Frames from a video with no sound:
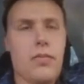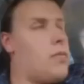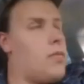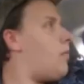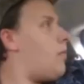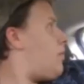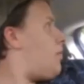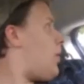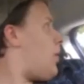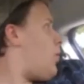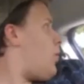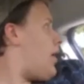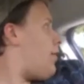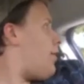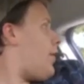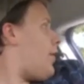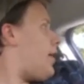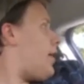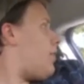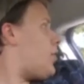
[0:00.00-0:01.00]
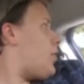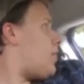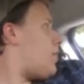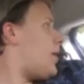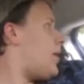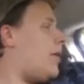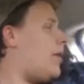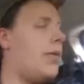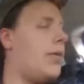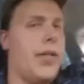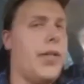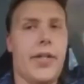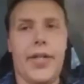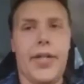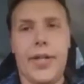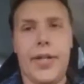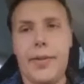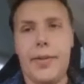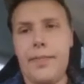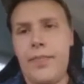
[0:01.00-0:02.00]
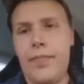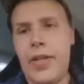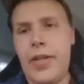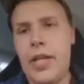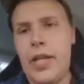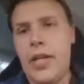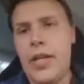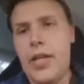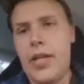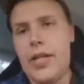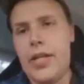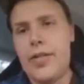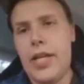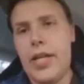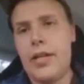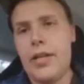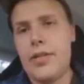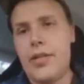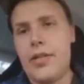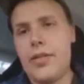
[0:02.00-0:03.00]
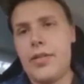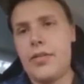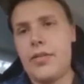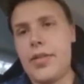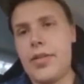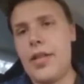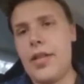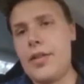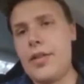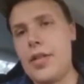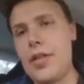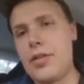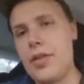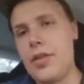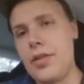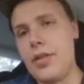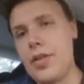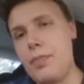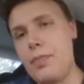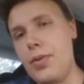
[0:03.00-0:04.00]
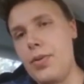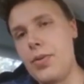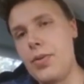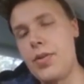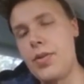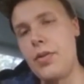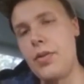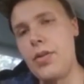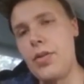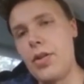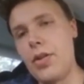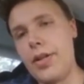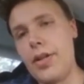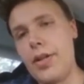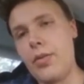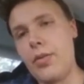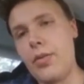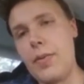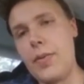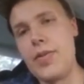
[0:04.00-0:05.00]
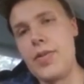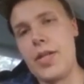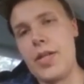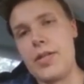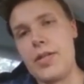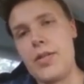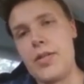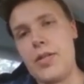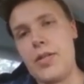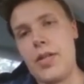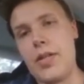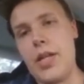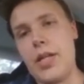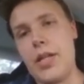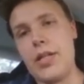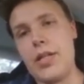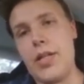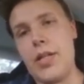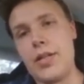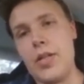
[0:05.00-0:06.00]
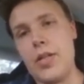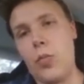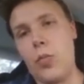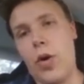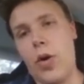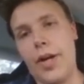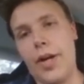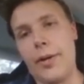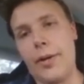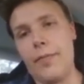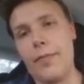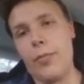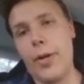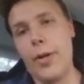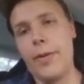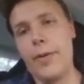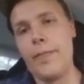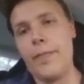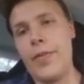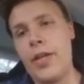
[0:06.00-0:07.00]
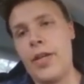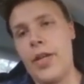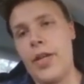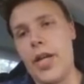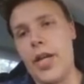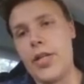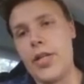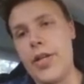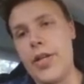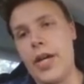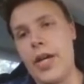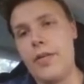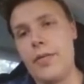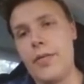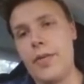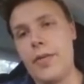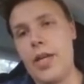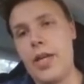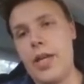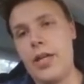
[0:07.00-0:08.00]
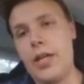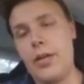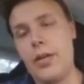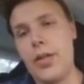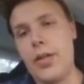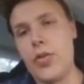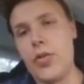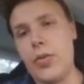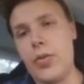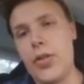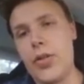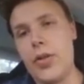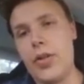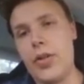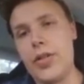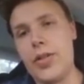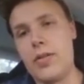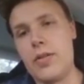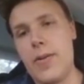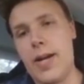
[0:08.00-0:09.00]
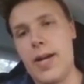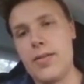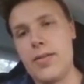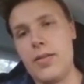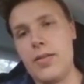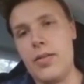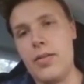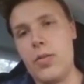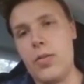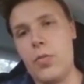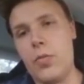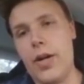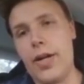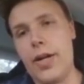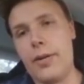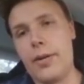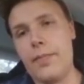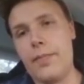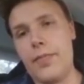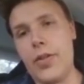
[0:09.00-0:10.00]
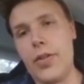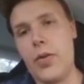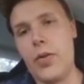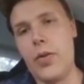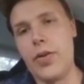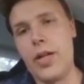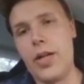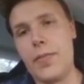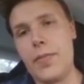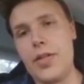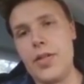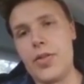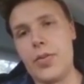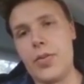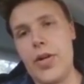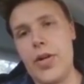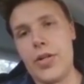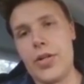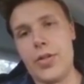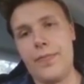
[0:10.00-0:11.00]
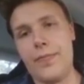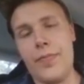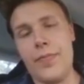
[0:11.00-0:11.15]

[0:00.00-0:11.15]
But what I find most peculiar here is that say that this blue cylinder here represents a conducting wire, right? And you have an electrical current that's passing through the wire going up in this direction.